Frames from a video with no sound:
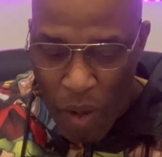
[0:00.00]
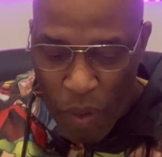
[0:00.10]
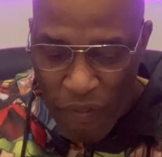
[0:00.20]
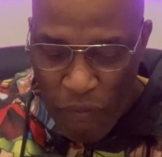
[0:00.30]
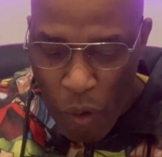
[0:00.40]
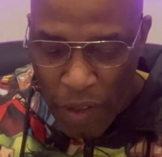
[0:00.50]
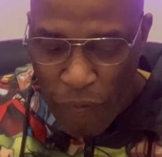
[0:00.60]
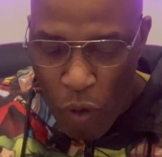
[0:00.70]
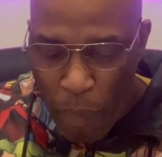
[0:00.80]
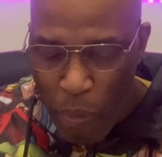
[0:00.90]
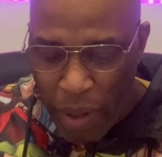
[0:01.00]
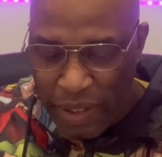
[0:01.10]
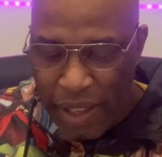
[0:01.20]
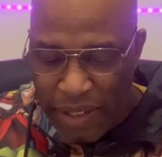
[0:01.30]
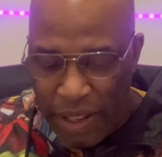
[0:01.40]
with
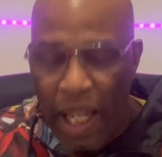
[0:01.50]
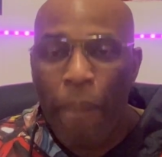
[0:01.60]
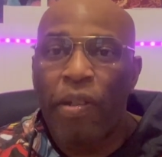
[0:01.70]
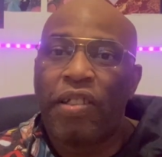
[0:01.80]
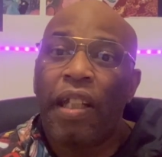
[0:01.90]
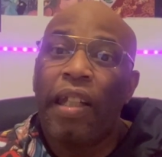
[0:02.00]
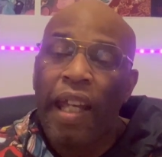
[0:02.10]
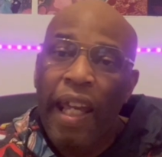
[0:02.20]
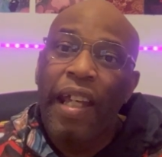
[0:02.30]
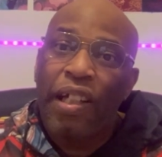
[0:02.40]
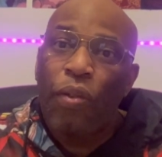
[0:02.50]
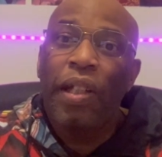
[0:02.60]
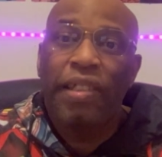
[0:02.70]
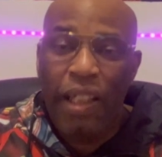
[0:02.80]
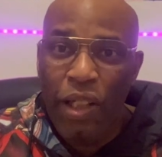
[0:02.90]
44.69%
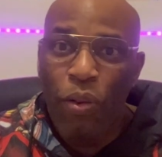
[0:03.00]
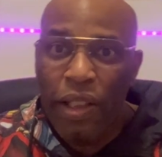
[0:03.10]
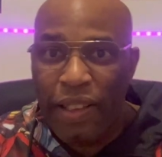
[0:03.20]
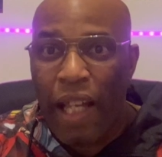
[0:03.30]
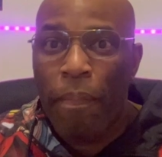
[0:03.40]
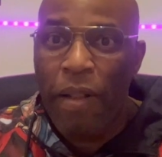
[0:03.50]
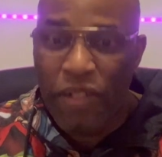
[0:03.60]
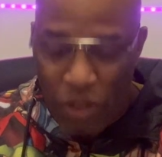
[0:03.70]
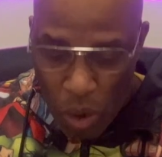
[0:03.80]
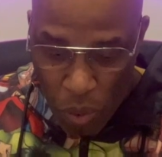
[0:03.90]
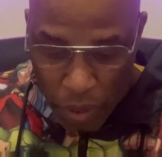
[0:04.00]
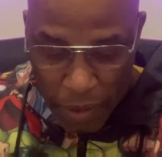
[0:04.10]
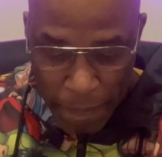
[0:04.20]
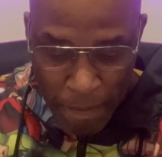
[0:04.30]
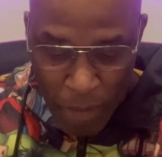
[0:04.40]
increase in units that have been sold.
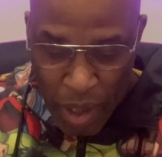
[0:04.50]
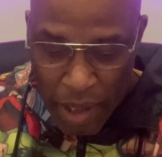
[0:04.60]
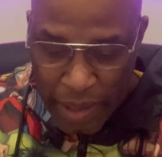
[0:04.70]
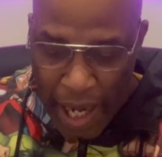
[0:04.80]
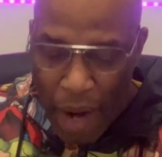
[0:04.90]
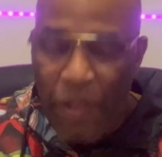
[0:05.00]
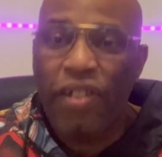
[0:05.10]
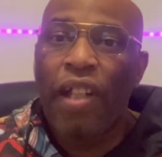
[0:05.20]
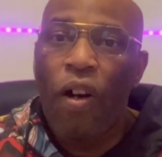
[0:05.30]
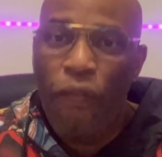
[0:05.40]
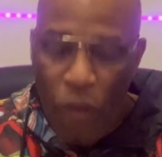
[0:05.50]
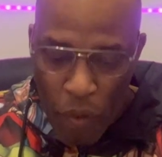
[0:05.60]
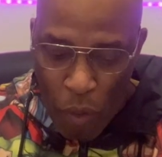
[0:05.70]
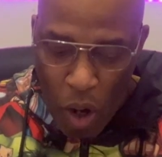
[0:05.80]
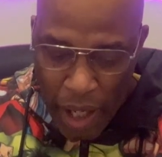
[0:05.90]
The average sale for a
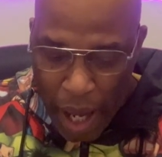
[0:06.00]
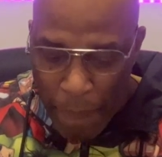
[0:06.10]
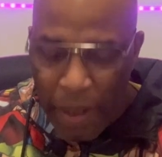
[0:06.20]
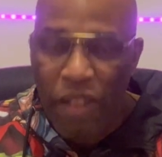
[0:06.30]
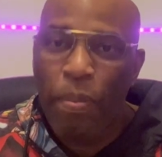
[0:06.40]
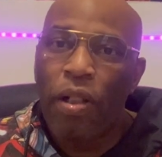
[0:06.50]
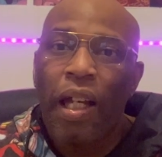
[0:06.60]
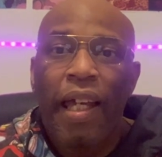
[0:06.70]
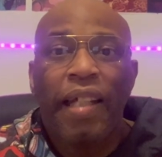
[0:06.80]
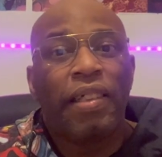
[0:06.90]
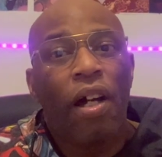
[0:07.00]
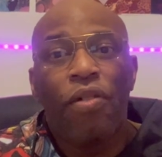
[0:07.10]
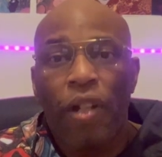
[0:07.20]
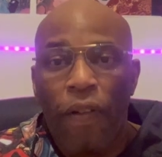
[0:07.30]
raw copy of this book is $140,